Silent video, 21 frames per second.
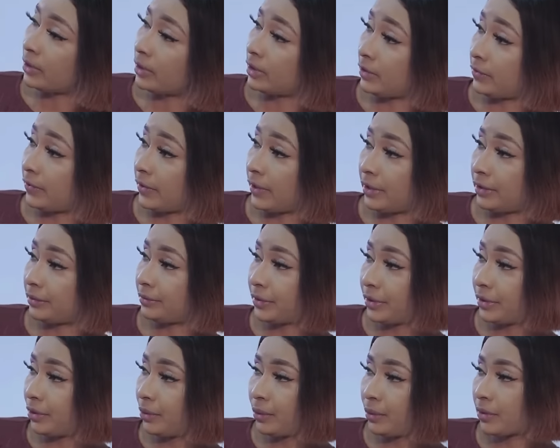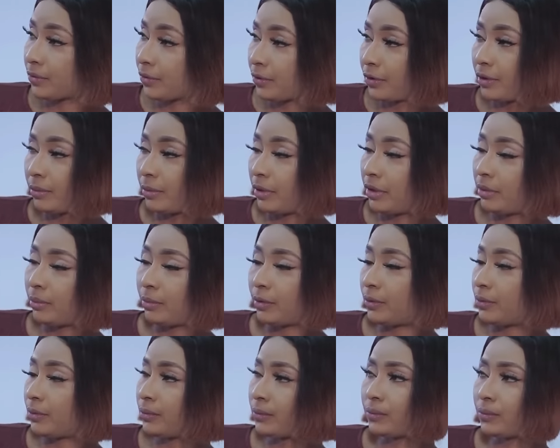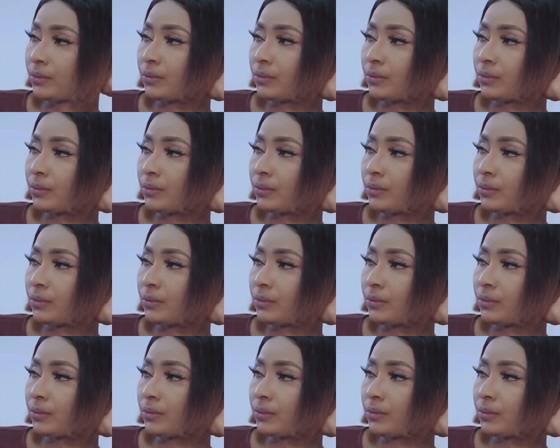He's fine. I don't work for him anymore.